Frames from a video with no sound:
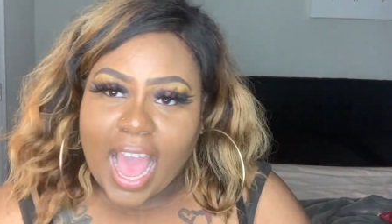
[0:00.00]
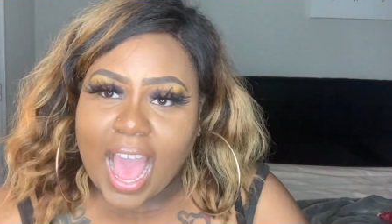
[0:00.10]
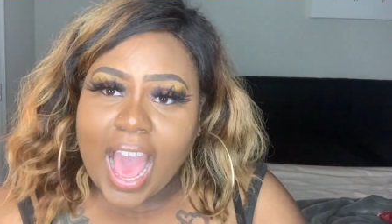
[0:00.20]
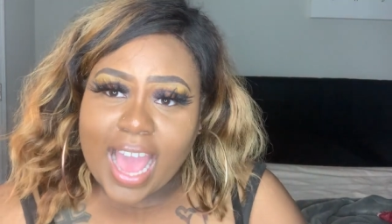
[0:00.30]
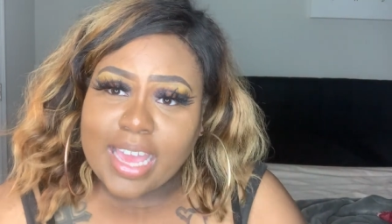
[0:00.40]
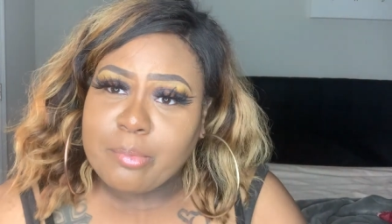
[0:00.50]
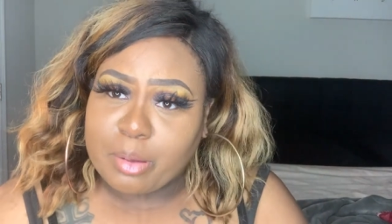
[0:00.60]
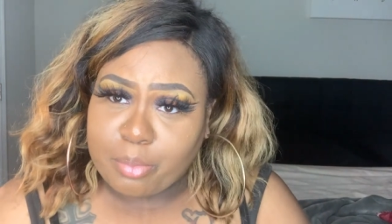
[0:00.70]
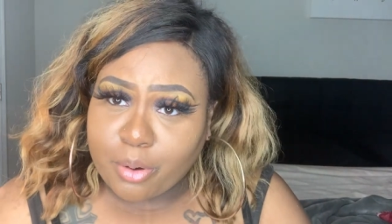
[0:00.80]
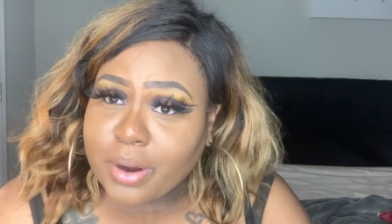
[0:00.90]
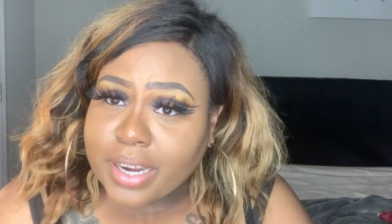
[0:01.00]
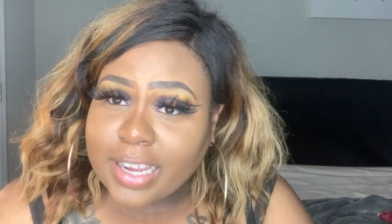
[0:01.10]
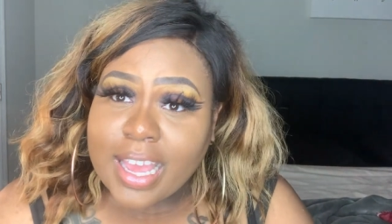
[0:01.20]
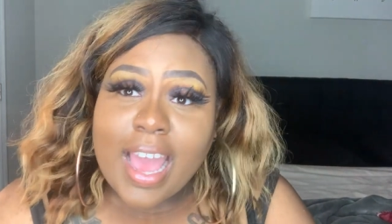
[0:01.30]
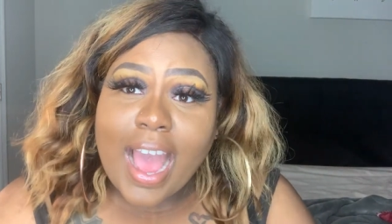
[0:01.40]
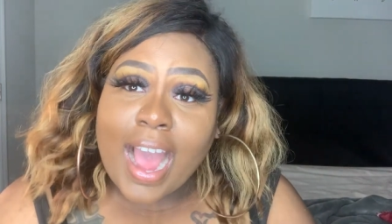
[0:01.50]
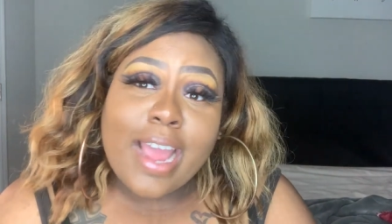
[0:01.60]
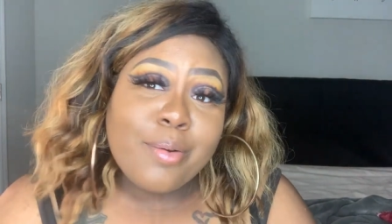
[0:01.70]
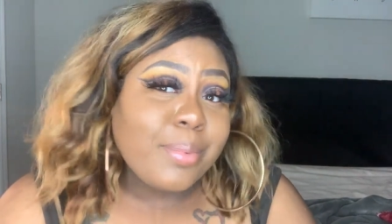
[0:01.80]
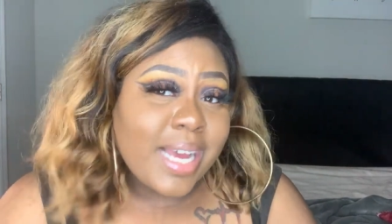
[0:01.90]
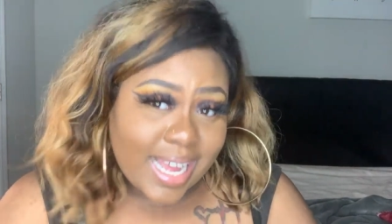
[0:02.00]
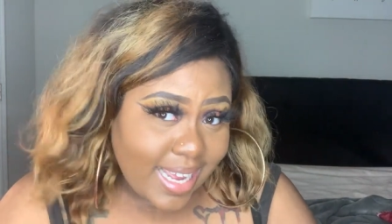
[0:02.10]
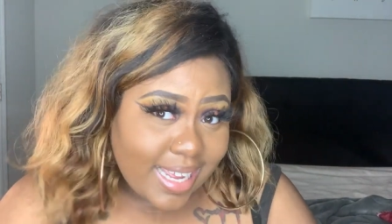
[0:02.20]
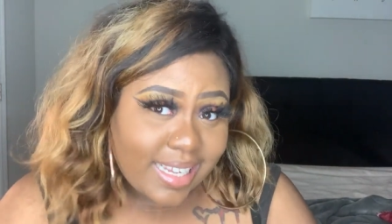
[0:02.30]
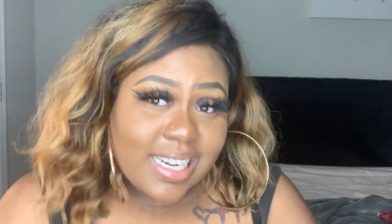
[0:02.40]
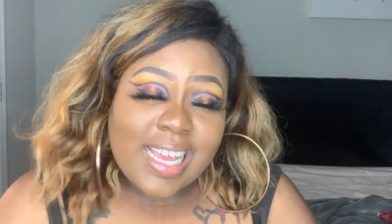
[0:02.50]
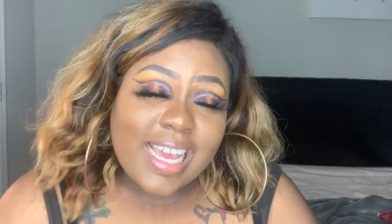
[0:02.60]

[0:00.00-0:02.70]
I am important. I am kind